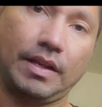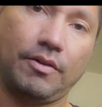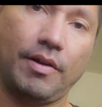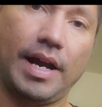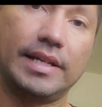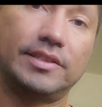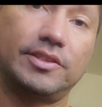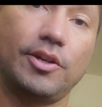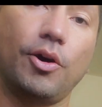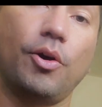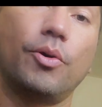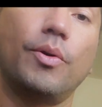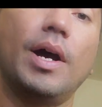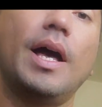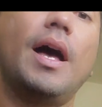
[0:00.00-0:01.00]
right?
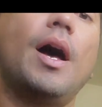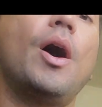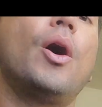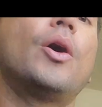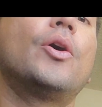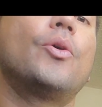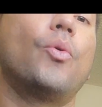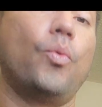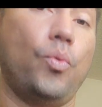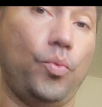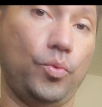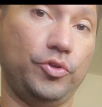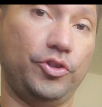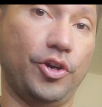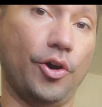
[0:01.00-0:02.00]
So,
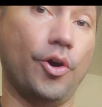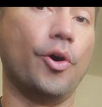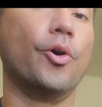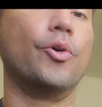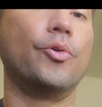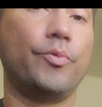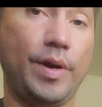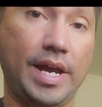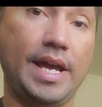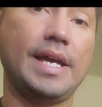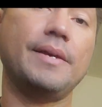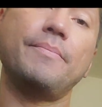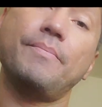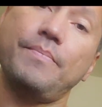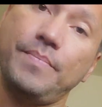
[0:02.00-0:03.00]
do,
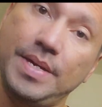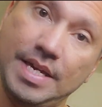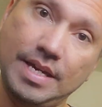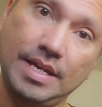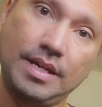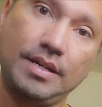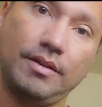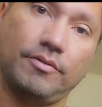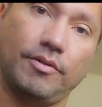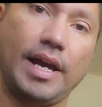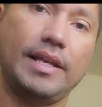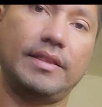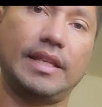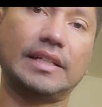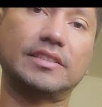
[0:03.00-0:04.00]
re, mi,
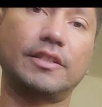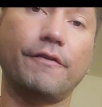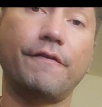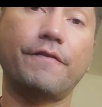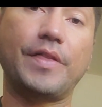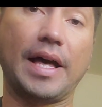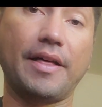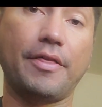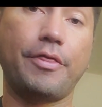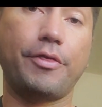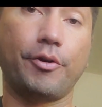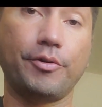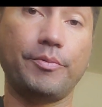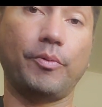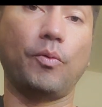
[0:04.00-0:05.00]
right? That's that
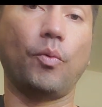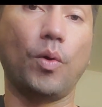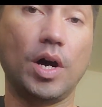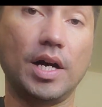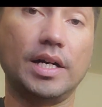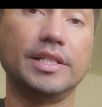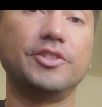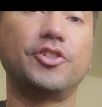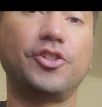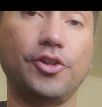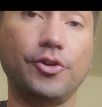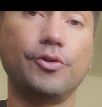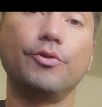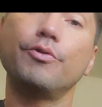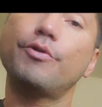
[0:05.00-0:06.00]
third one. 1,
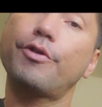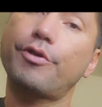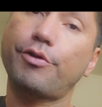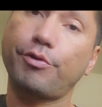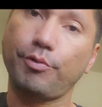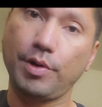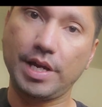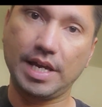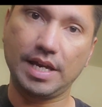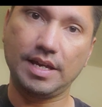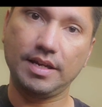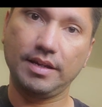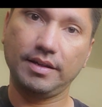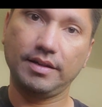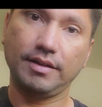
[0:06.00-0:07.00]
2,
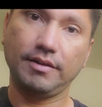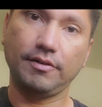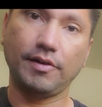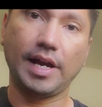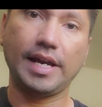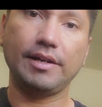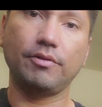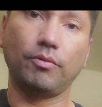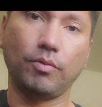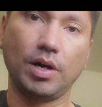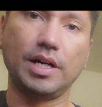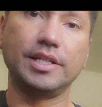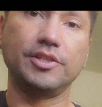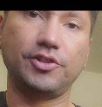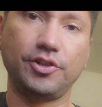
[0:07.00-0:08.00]
3, right?
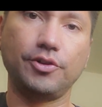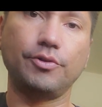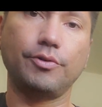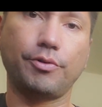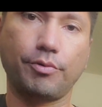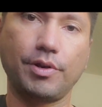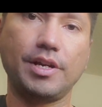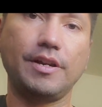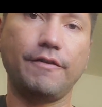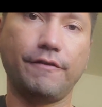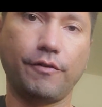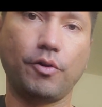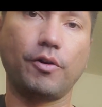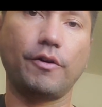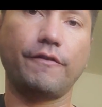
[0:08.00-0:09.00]
1, 2, 3,
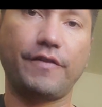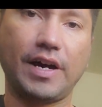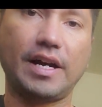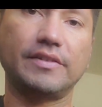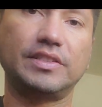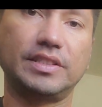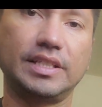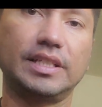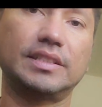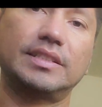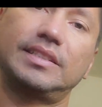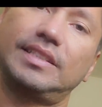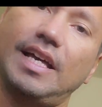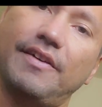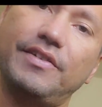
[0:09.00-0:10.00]
4, 5, 6,
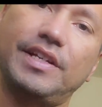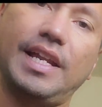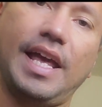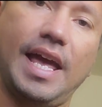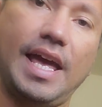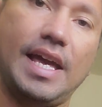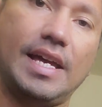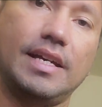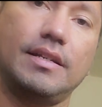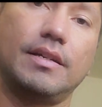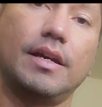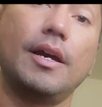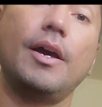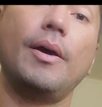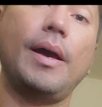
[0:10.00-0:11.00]
7, 8.
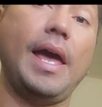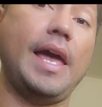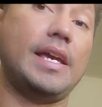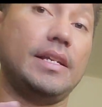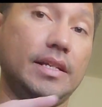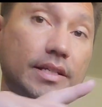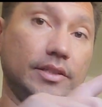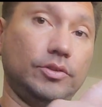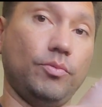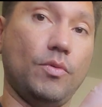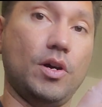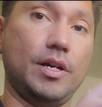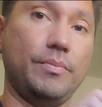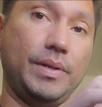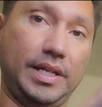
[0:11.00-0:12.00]
8 is
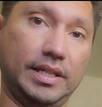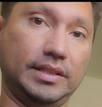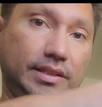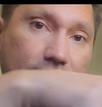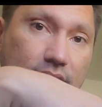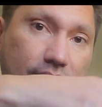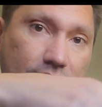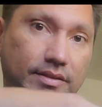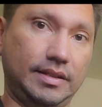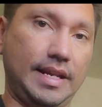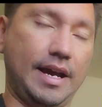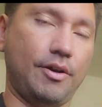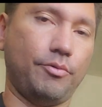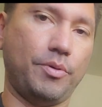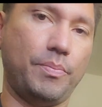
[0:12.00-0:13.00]
1 because it's
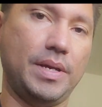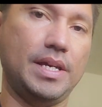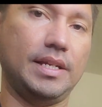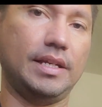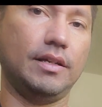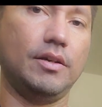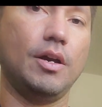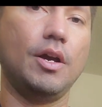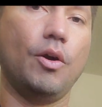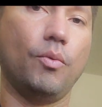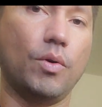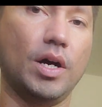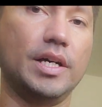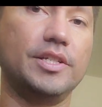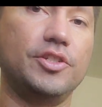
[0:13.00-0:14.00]
now repeating.
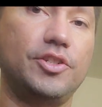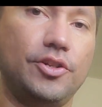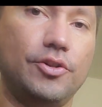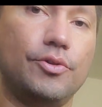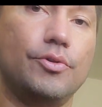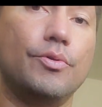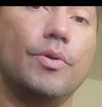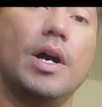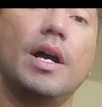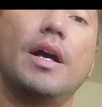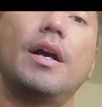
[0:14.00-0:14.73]
1, 2,